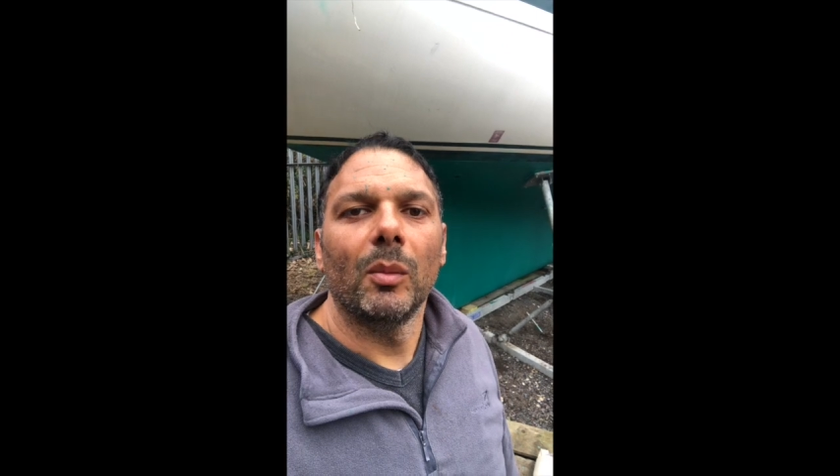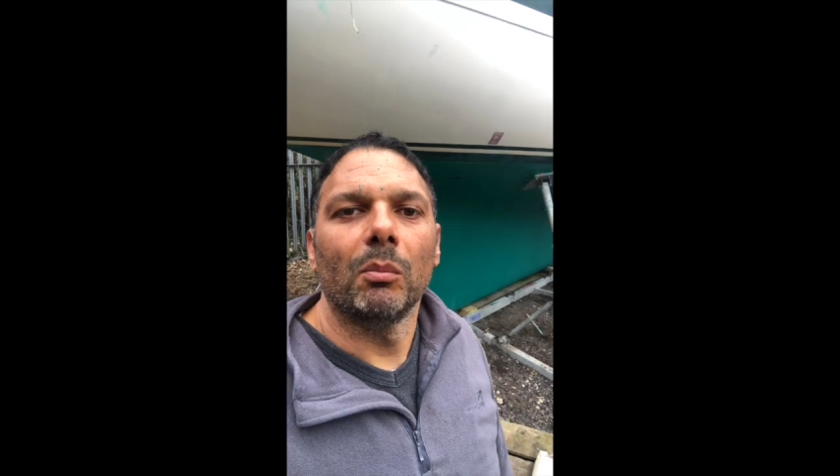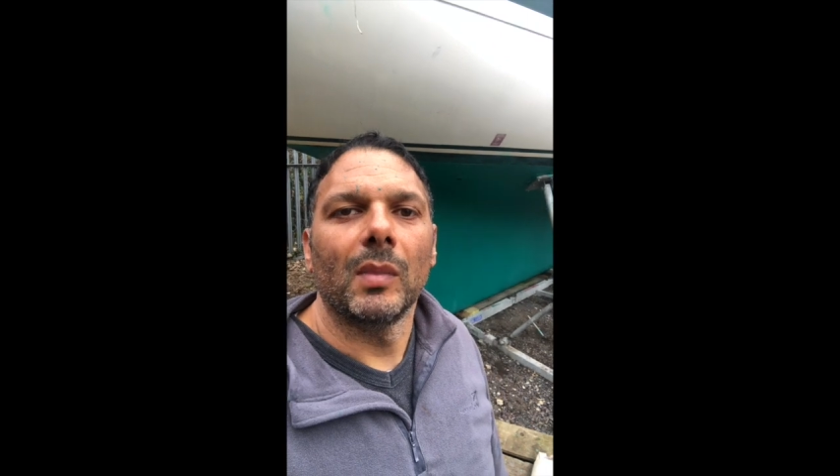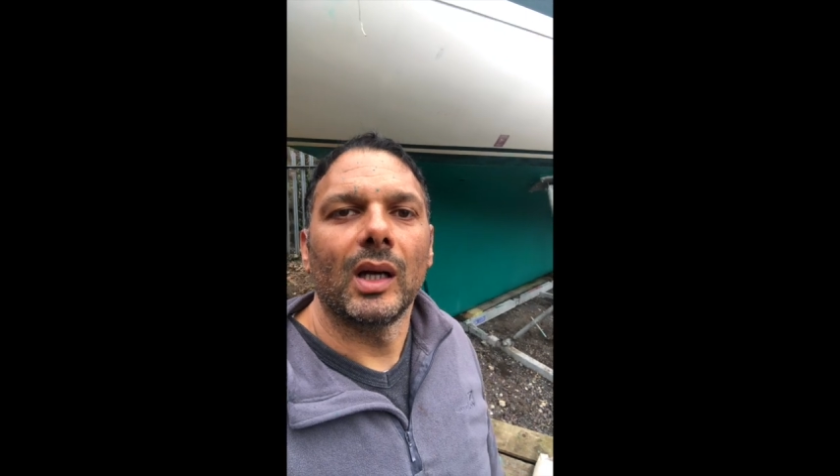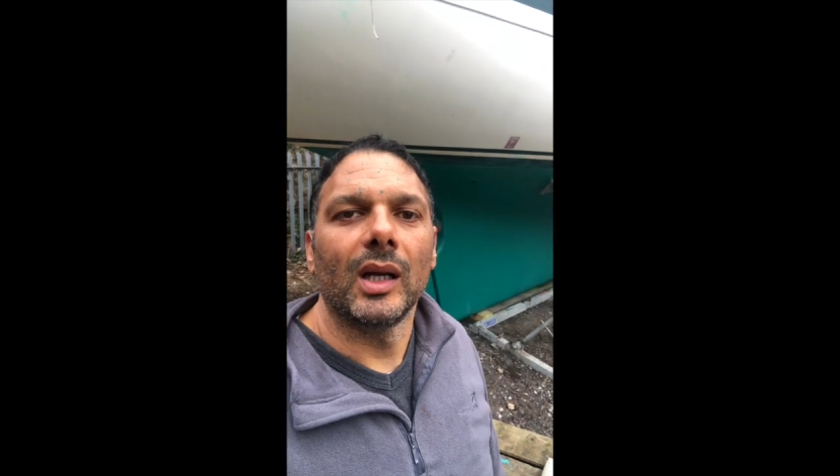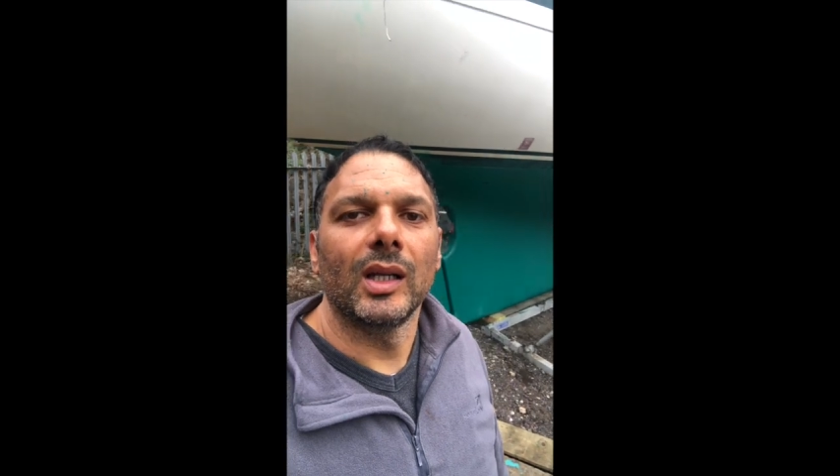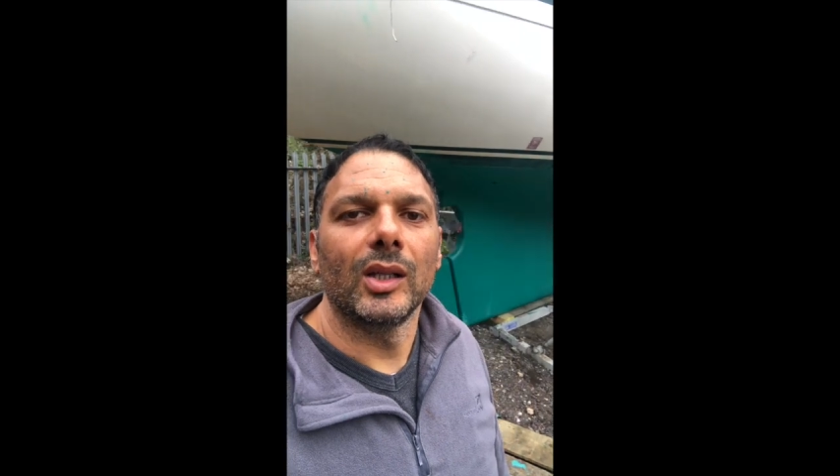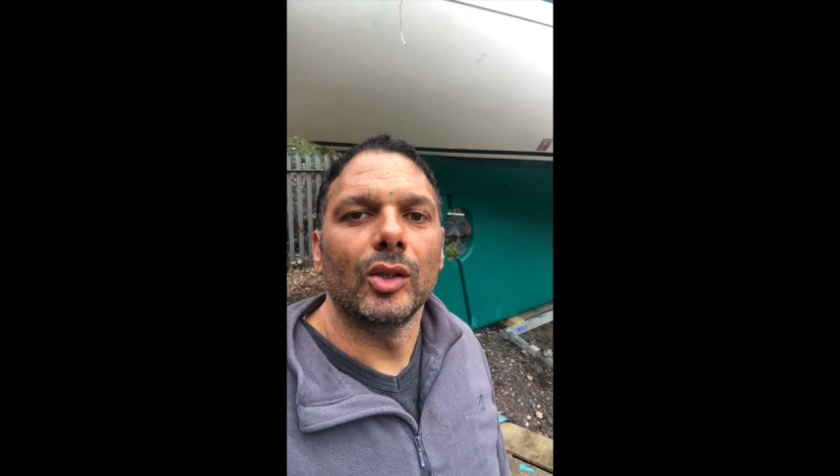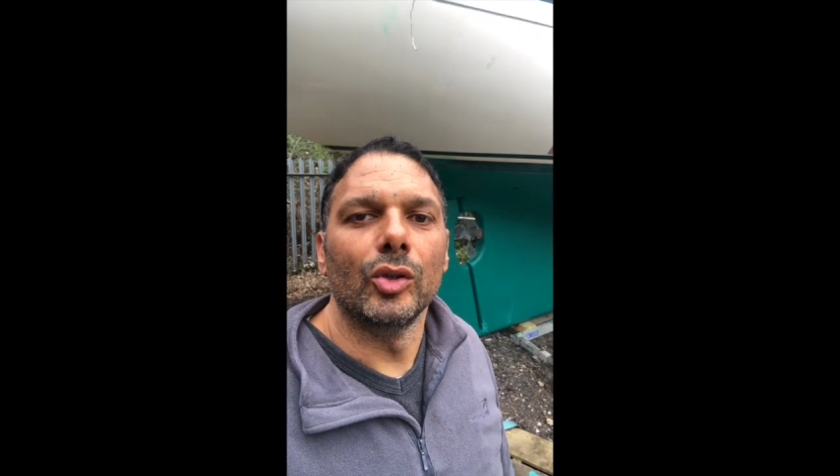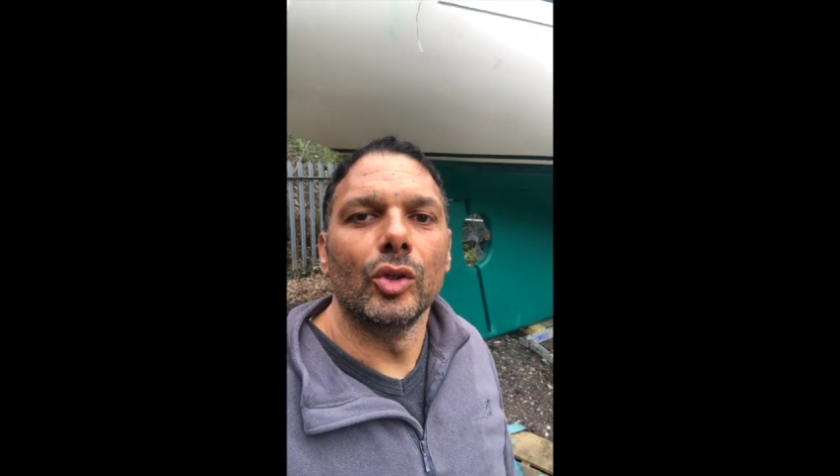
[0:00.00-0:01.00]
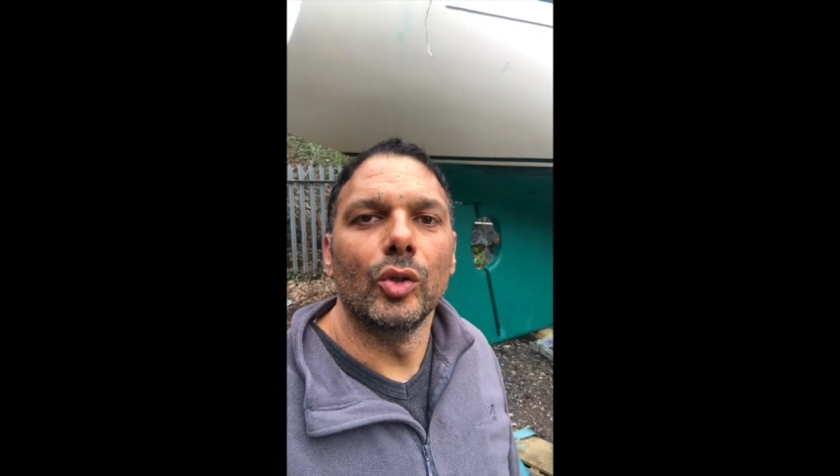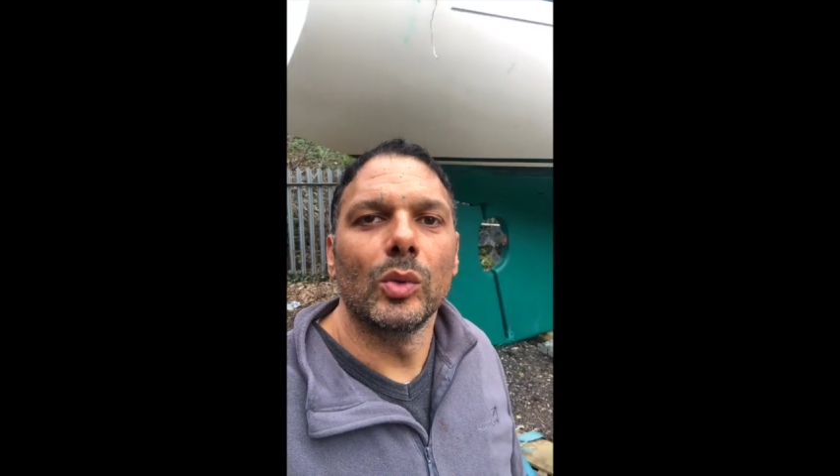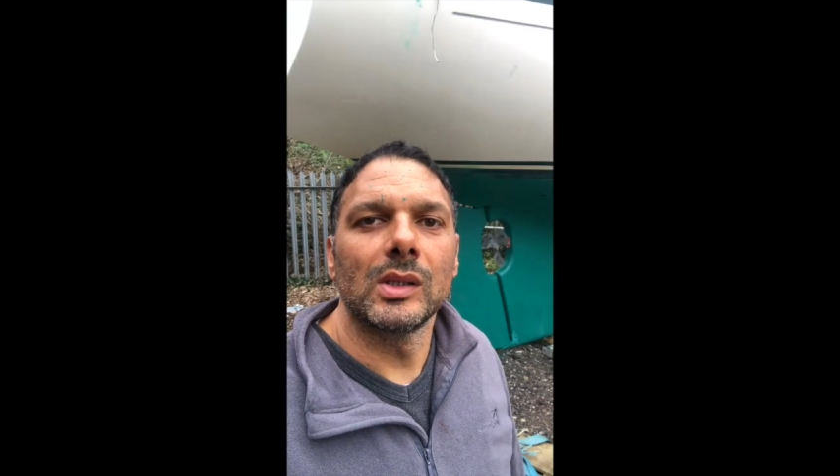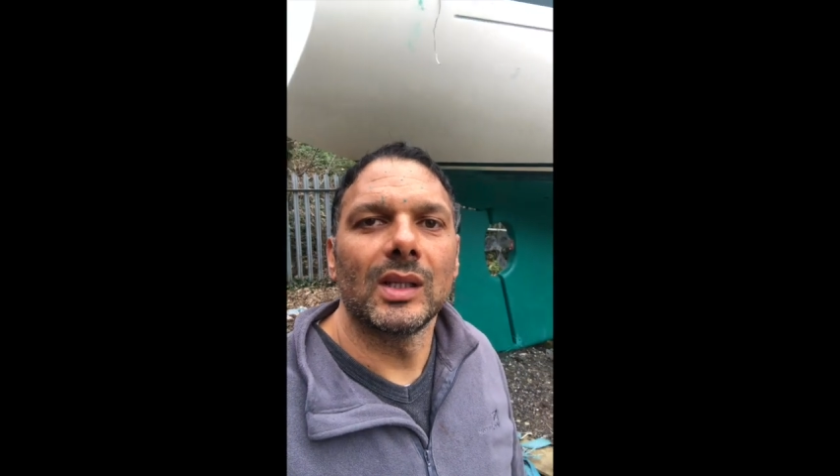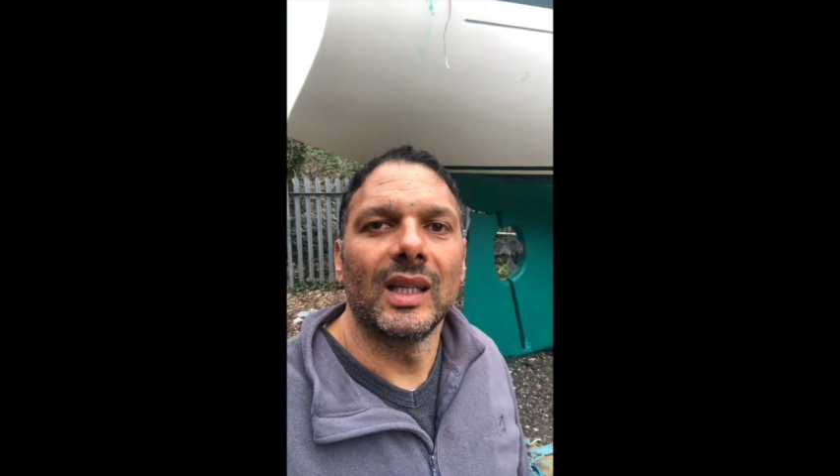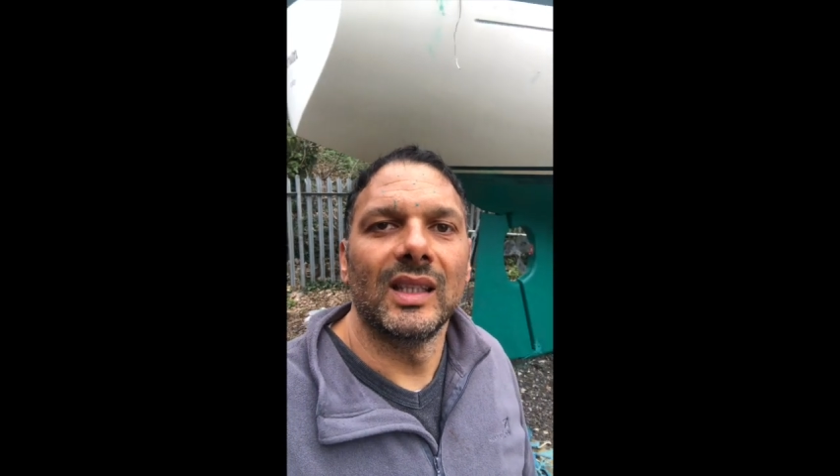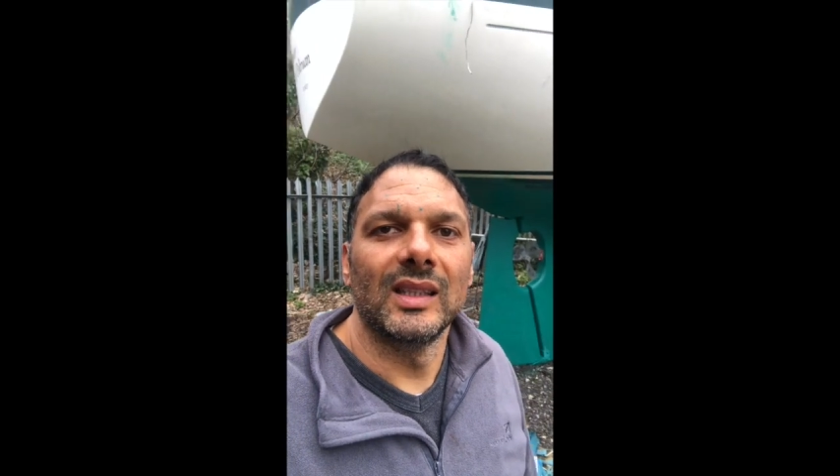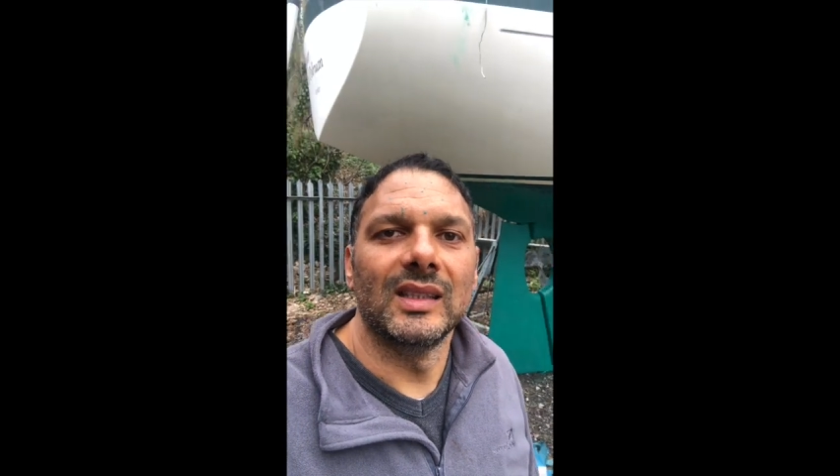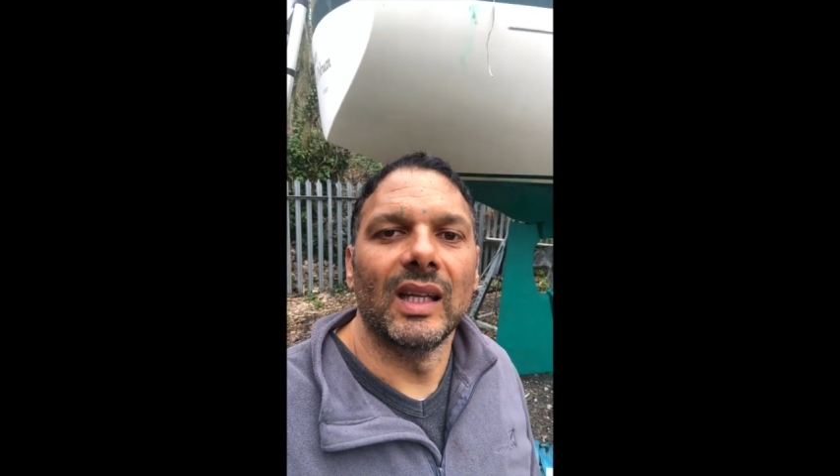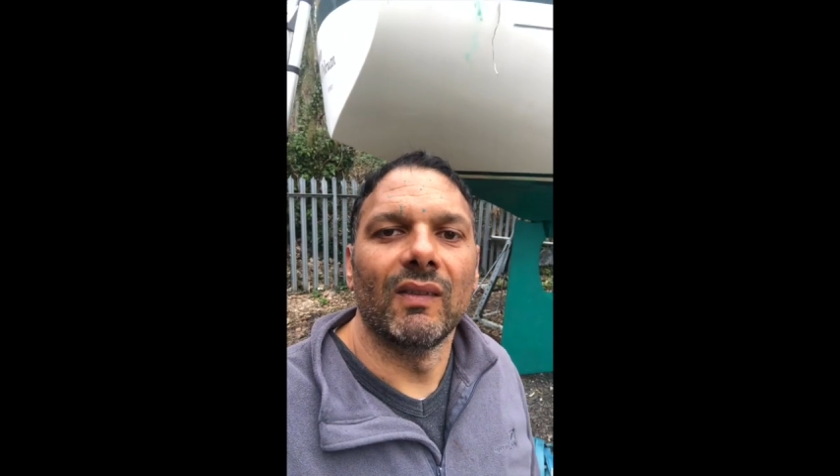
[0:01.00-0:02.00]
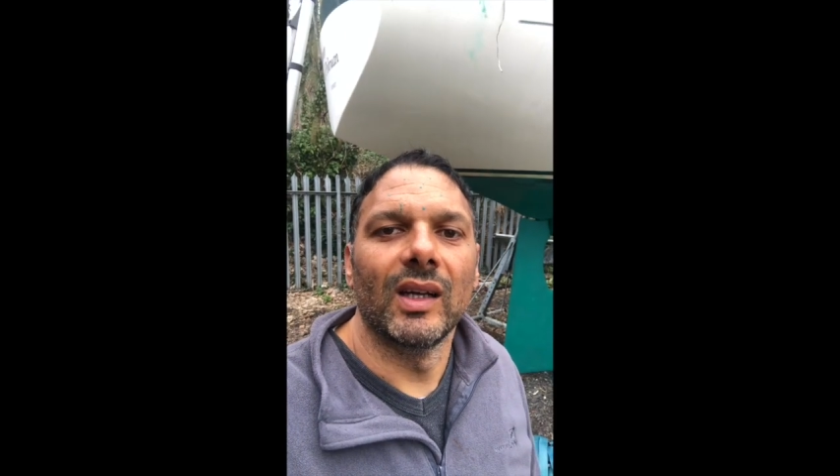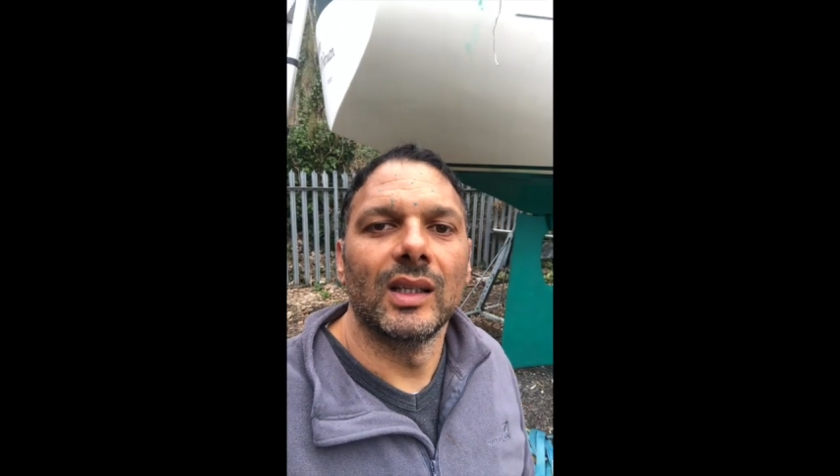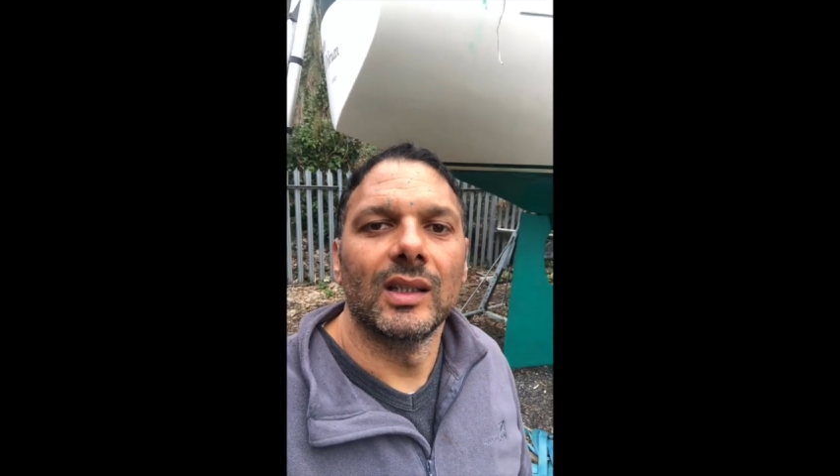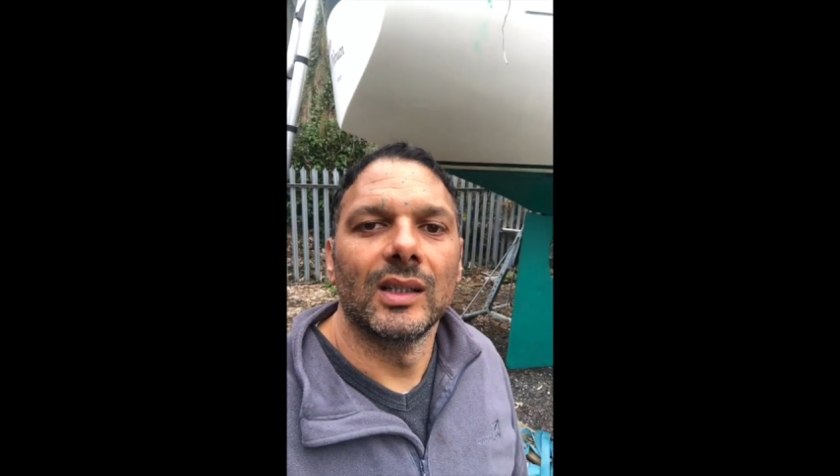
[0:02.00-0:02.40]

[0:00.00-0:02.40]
my newest endeavor.